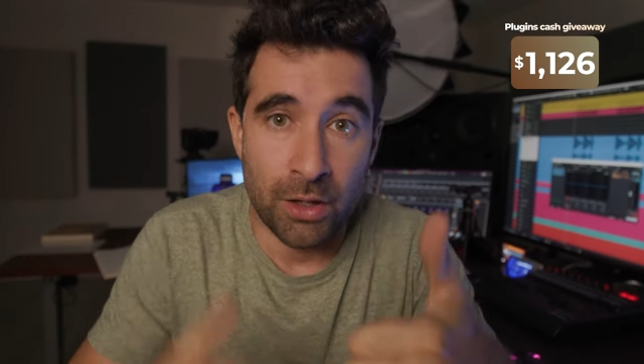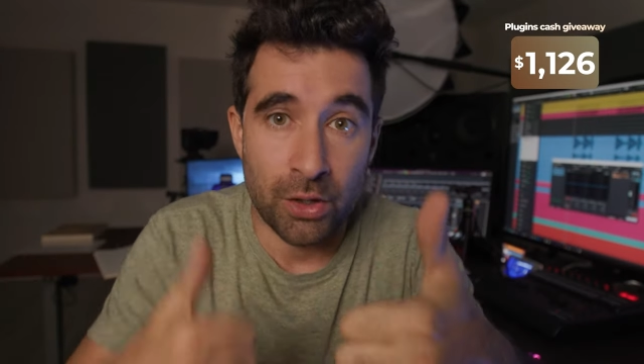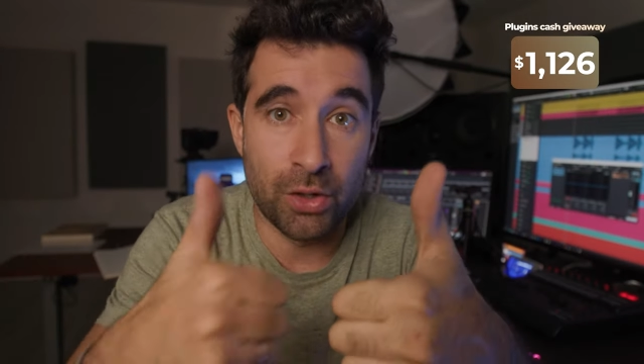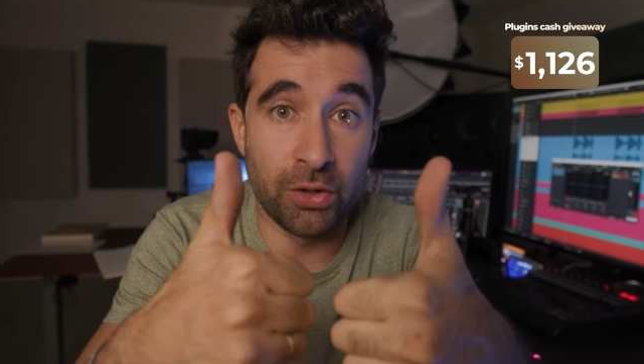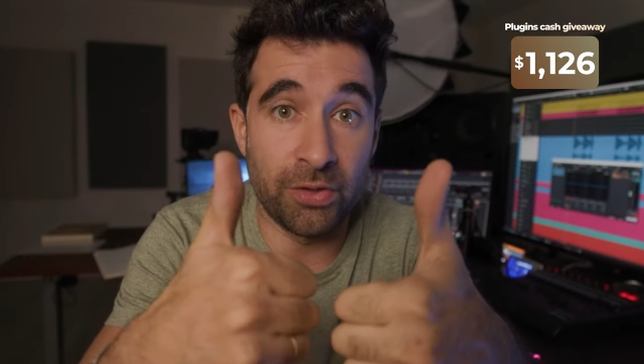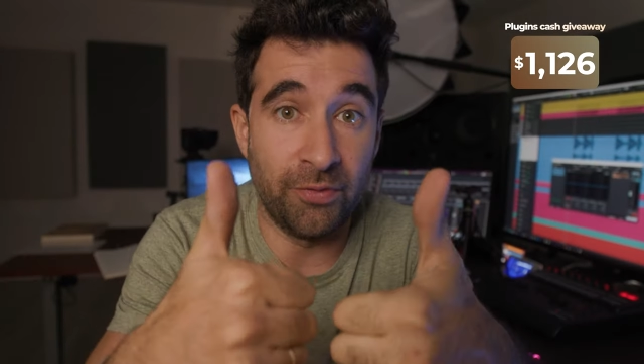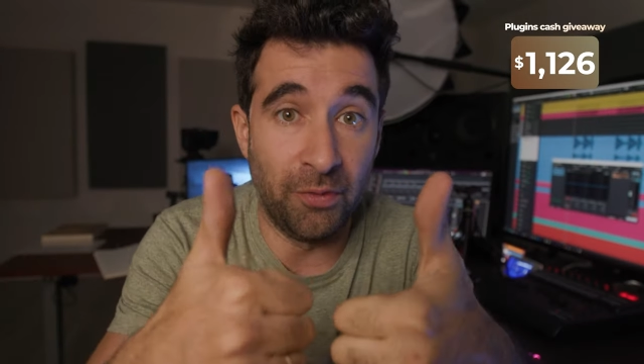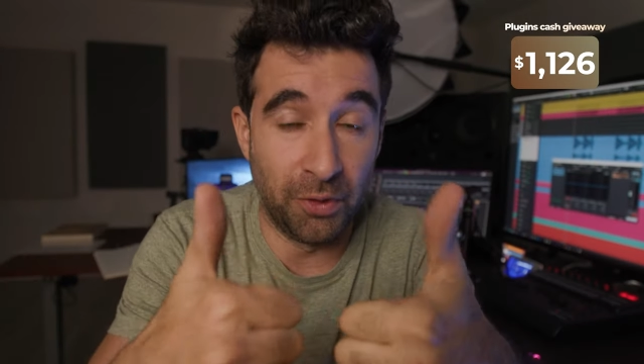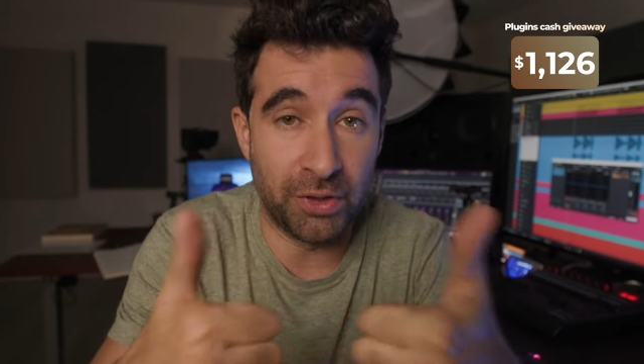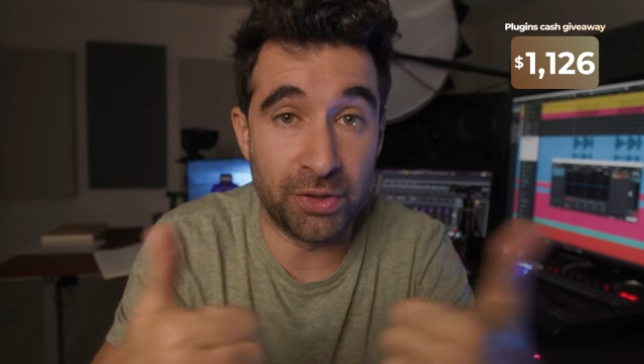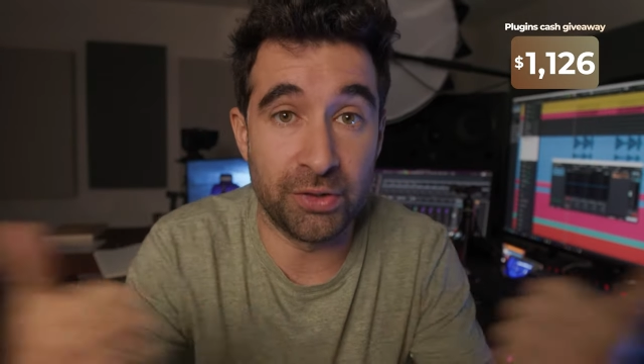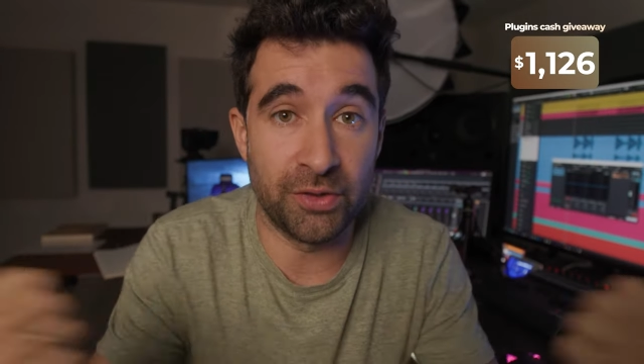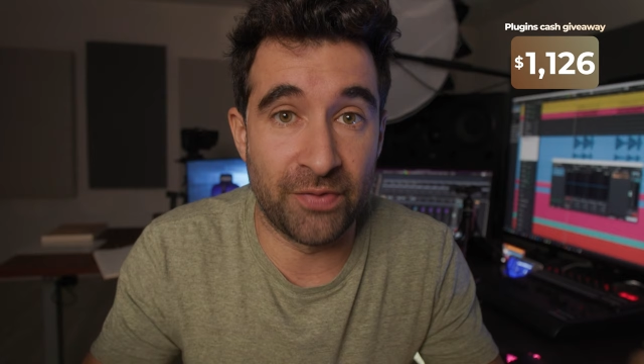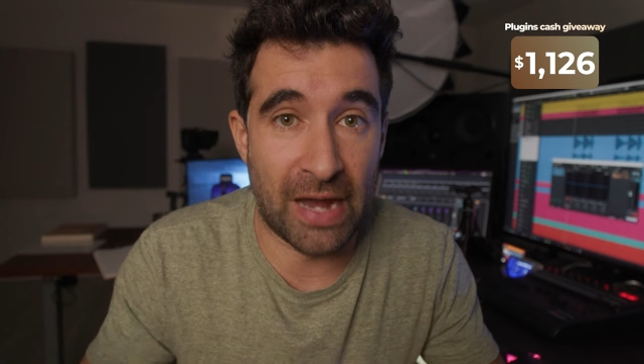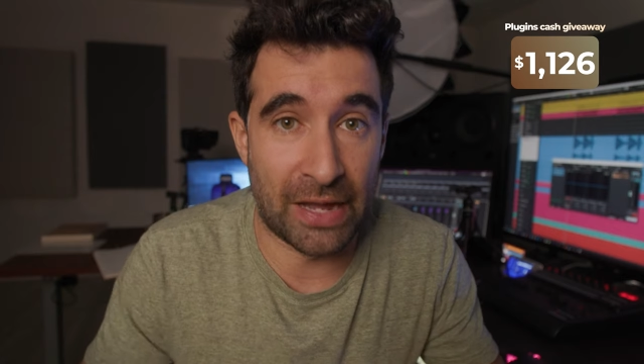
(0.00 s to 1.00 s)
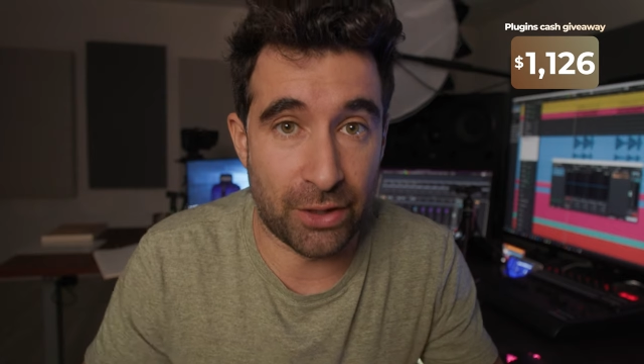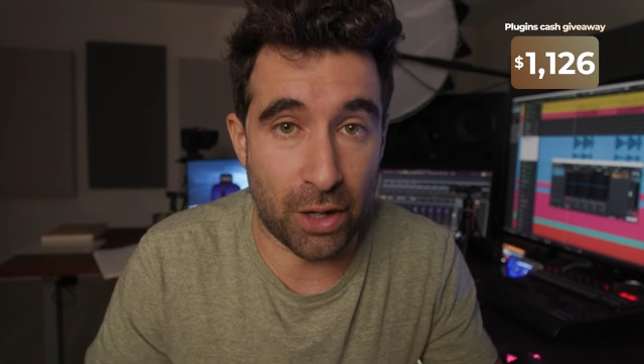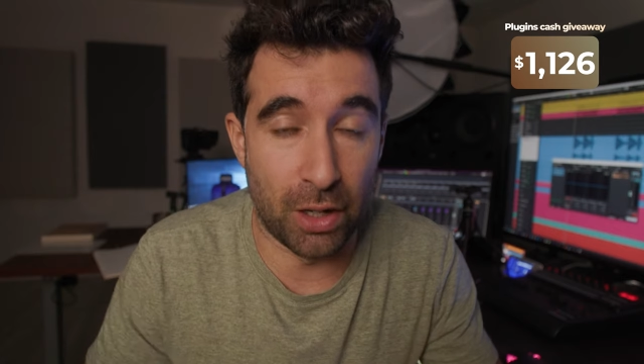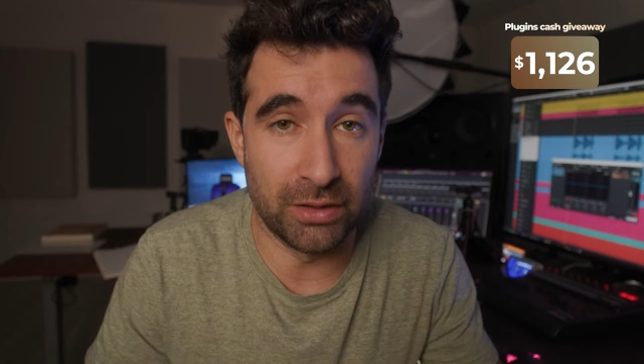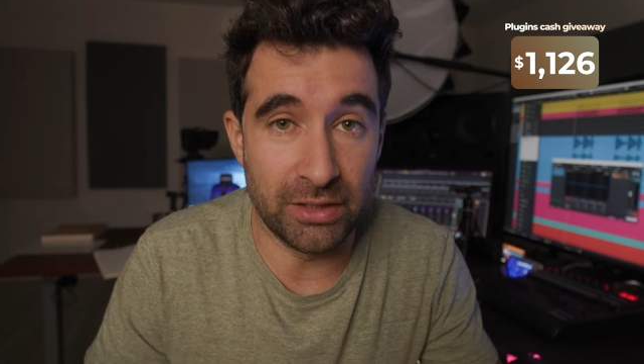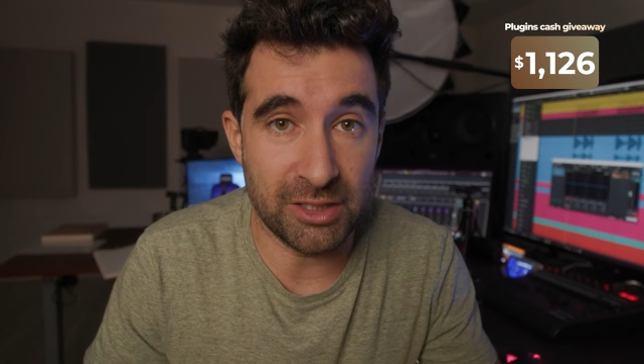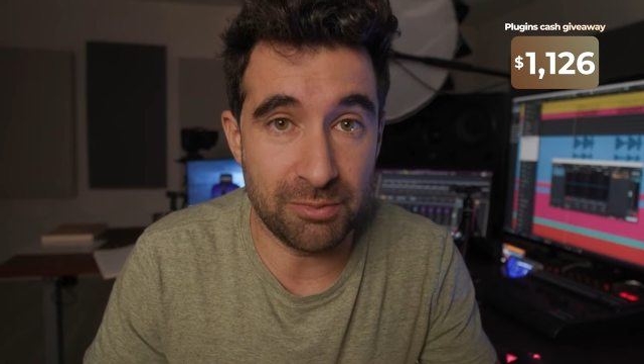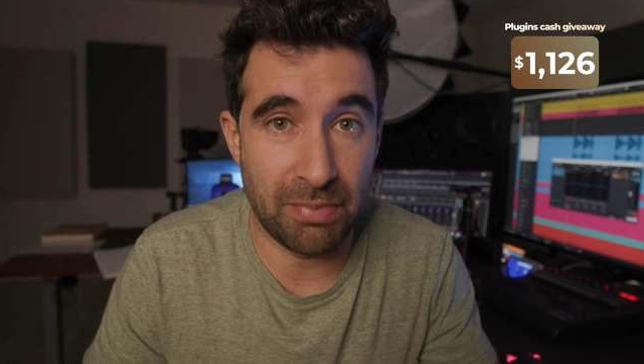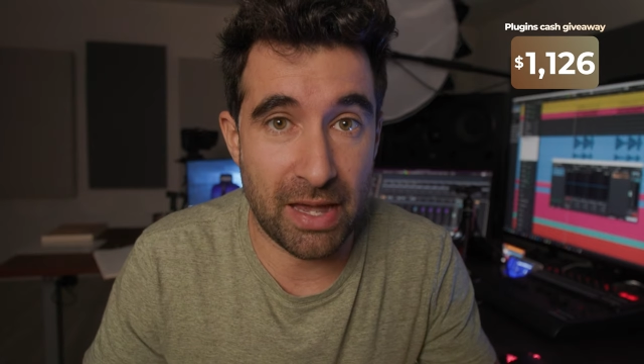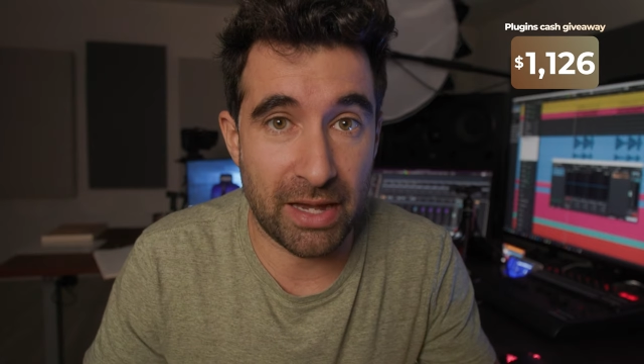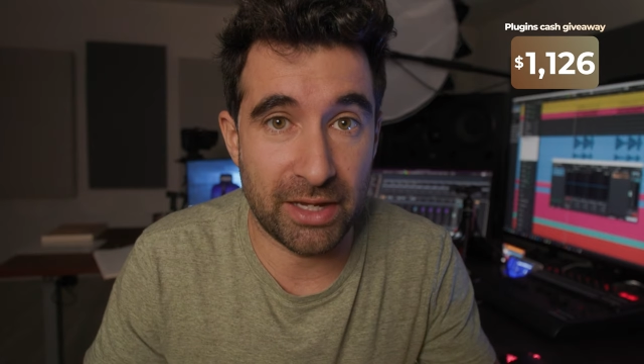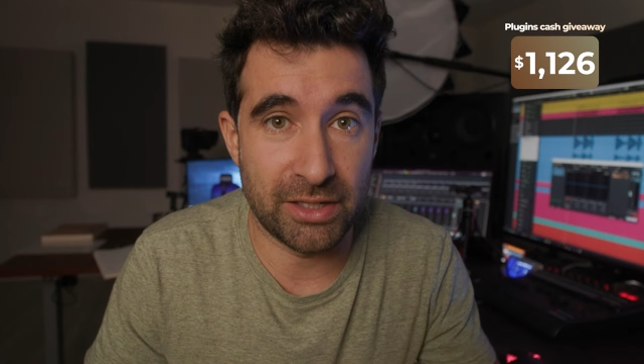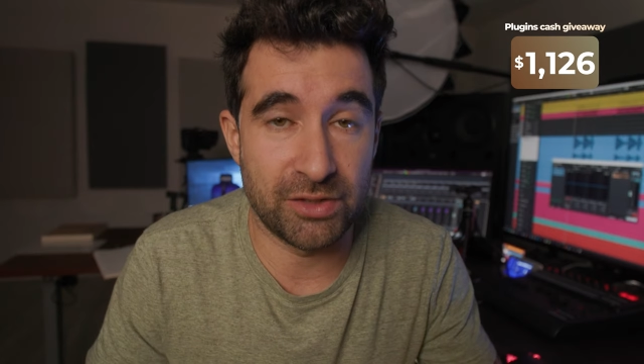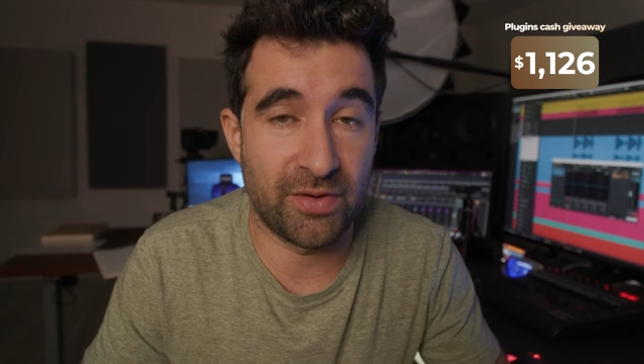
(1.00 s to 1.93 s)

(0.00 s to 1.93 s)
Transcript: good for you, you've got all these plugins,